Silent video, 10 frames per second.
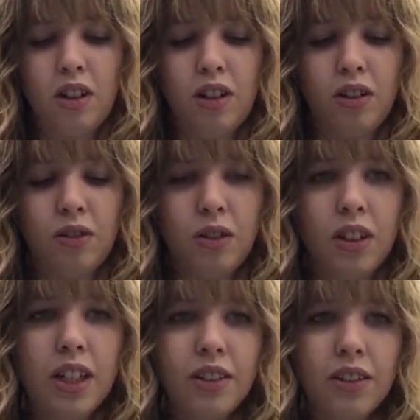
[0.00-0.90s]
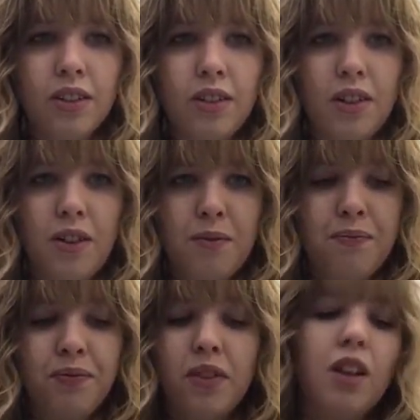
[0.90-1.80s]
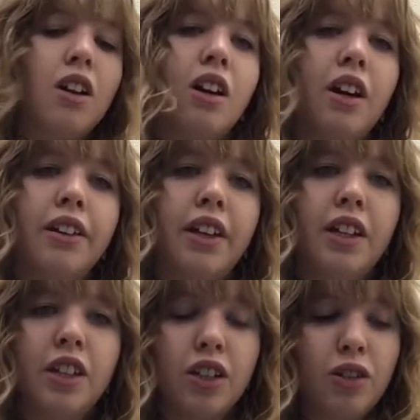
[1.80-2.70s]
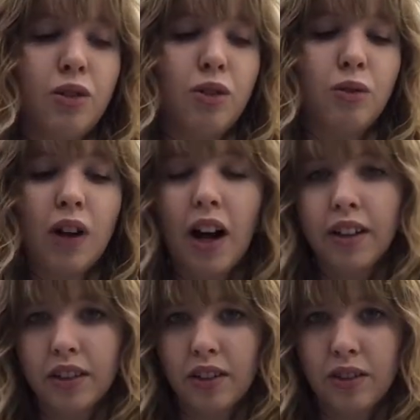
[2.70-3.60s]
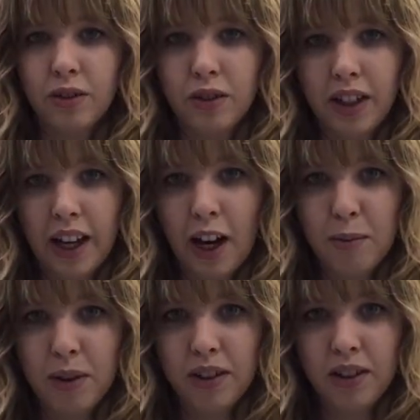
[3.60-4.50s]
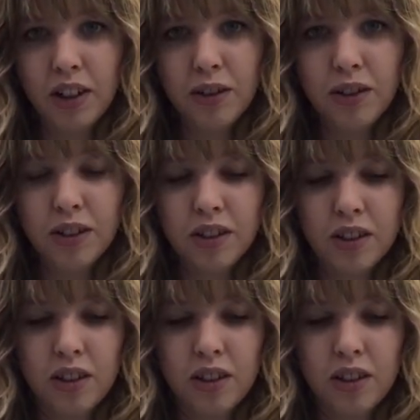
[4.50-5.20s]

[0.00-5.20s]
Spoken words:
Then you'll release. And then you do not recap this needle,